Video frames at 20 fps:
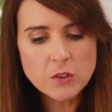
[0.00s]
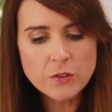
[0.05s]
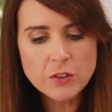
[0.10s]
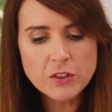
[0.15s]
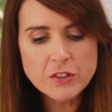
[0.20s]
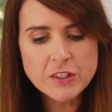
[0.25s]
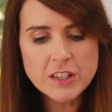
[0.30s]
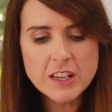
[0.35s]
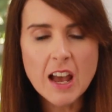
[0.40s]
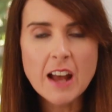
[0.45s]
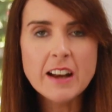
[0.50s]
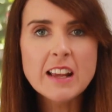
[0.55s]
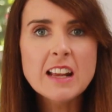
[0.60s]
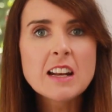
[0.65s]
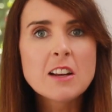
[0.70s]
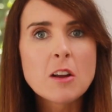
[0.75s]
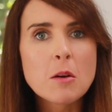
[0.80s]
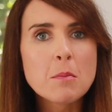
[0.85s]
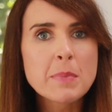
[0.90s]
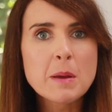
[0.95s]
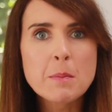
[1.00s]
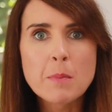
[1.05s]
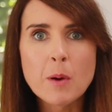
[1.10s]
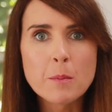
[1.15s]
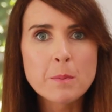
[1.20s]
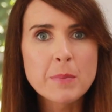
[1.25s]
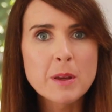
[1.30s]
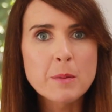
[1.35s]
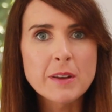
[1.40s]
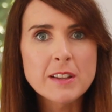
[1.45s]
if you see any lumpy
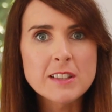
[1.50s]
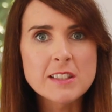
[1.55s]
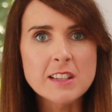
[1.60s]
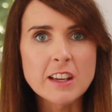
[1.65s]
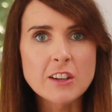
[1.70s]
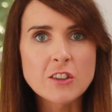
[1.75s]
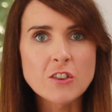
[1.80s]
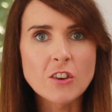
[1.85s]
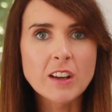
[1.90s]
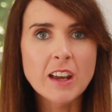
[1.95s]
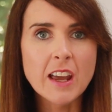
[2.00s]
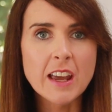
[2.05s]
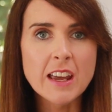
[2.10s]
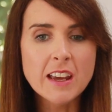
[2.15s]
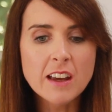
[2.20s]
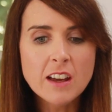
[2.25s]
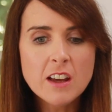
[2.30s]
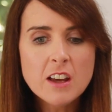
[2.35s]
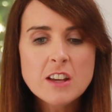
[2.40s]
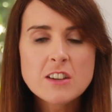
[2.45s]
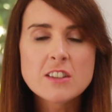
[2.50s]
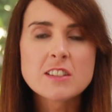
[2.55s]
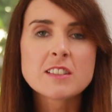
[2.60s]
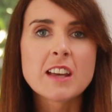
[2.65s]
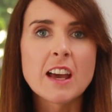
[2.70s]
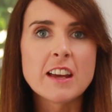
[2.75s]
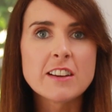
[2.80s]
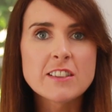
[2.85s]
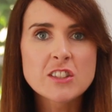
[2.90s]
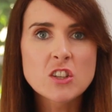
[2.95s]
bumpy bits in your cake, just
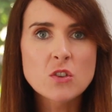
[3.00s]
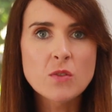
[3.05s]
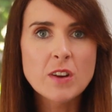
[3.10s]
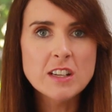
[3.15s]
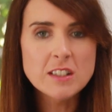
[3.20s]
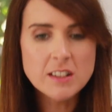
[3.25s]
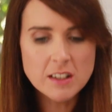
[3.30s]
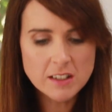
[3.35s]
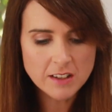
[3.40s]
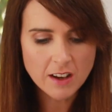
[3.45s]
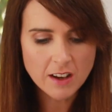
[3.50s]
get a serrated